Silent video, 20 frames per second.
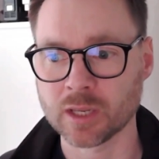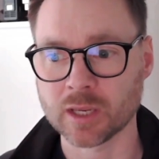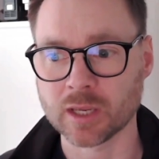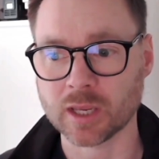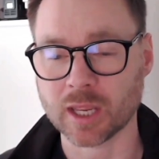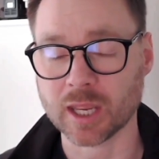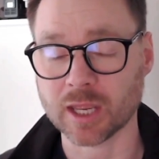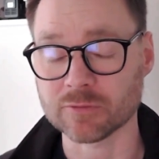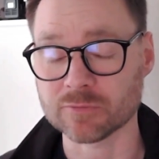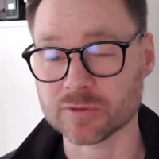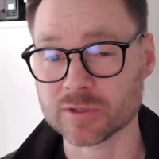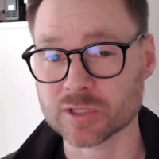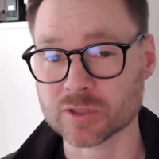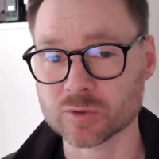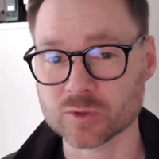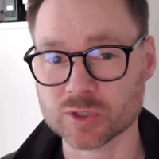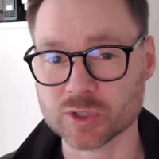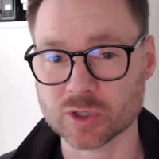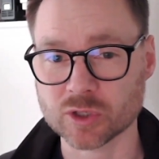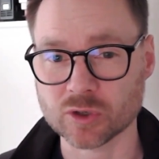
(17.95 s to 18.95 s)
And physical
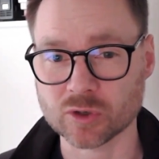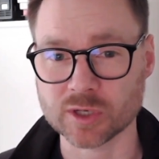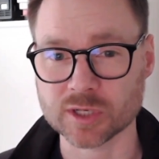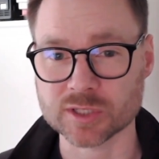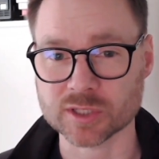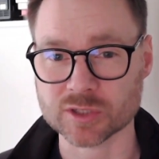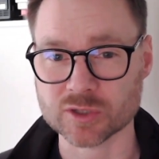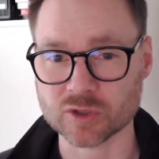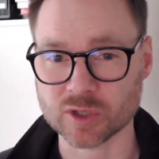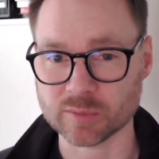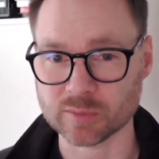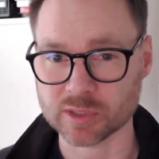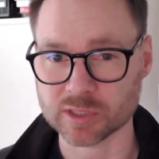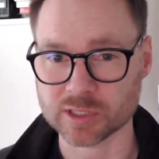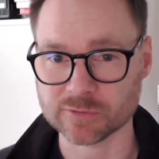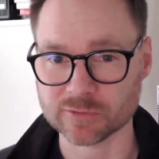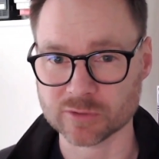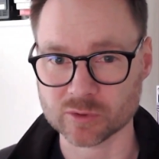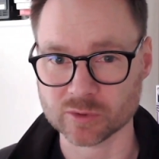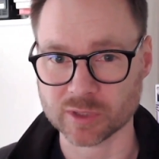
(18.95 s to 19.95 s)
security is extremely
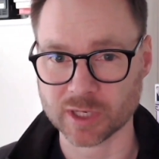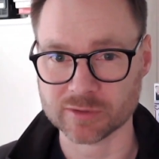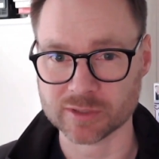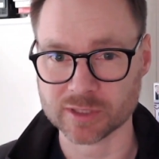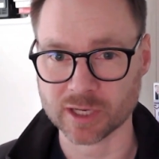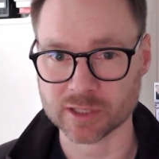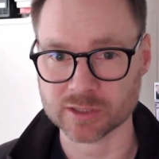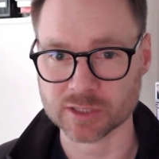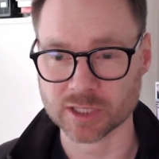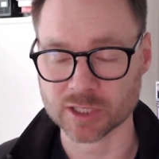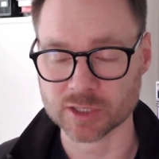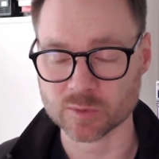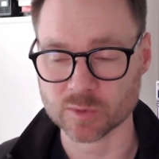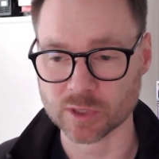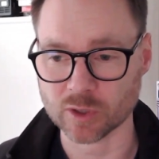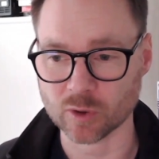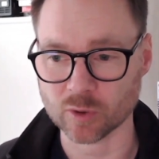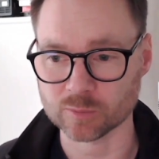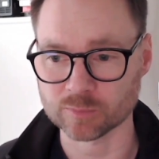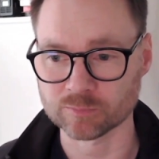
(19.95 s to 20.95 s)
difficult at the edge, as we
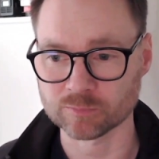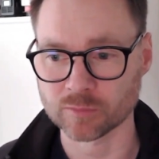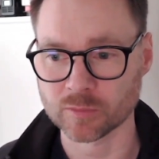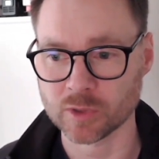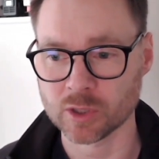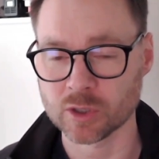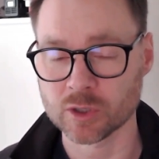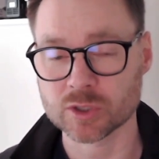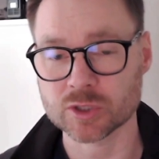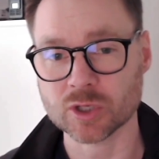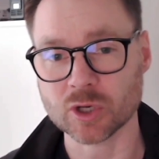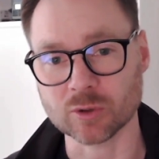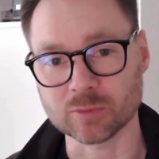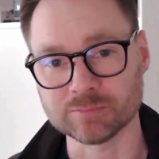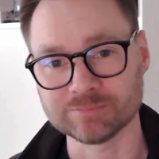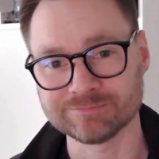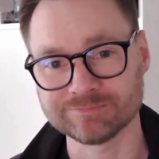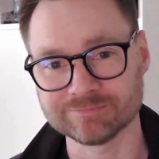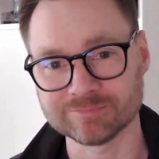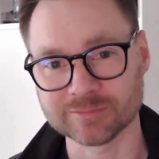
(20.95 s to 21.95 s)
know. So
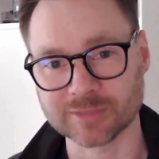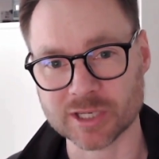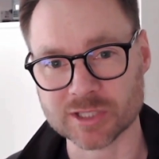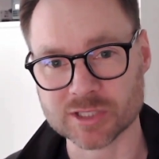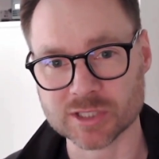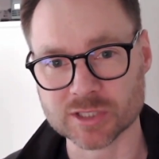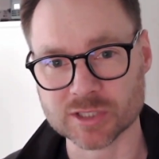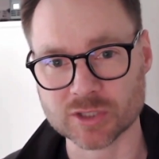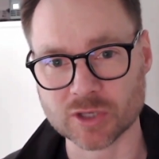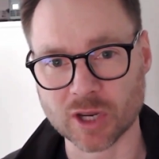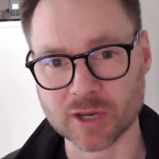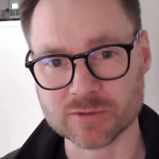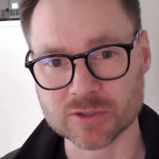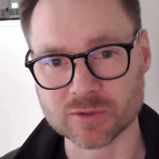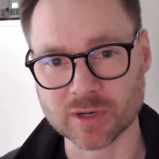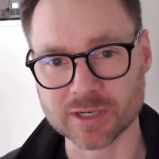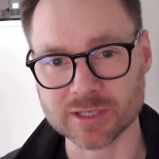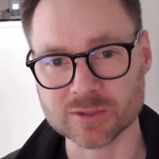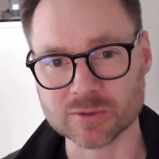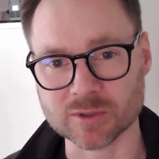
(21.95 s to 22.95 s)
let's just dive straight
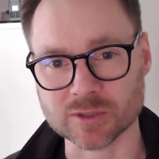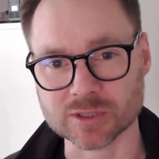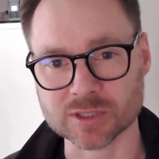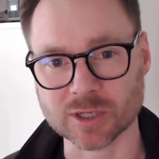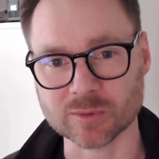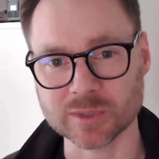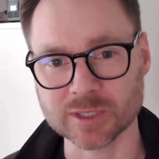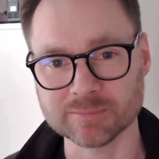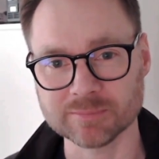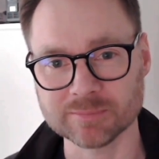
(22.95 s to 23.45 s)
into it, shall we?